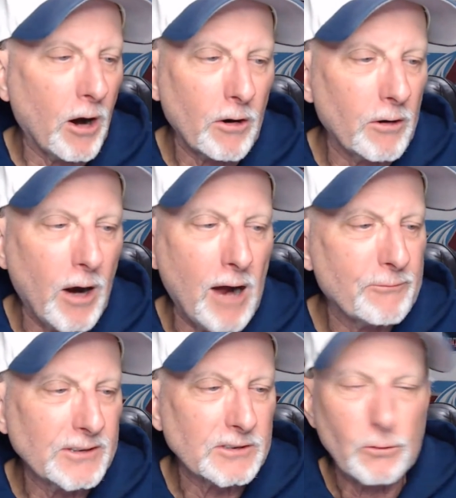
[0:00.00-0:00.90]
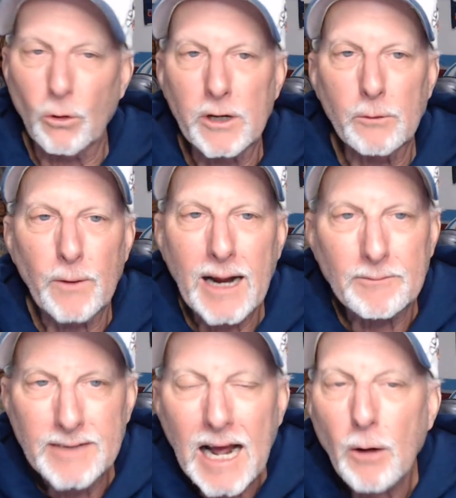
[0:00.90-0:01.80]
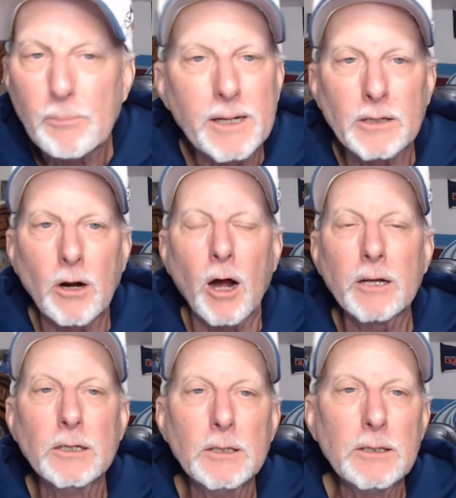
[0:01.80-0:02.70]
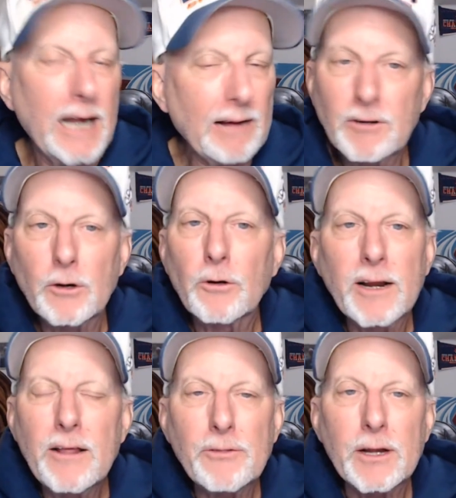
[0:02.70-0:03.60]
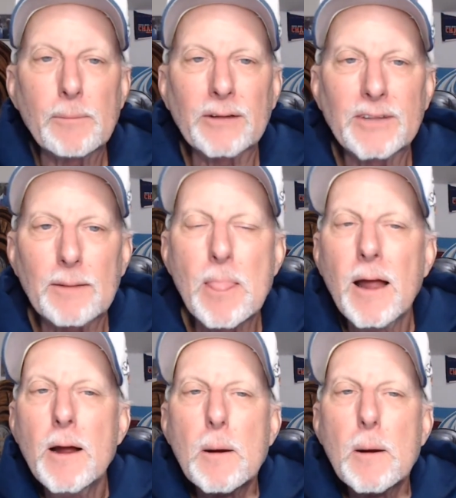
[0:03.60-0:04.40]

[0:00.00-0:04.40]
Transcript: our offensive coordinator we have now being gone. Haven't heard anything about that.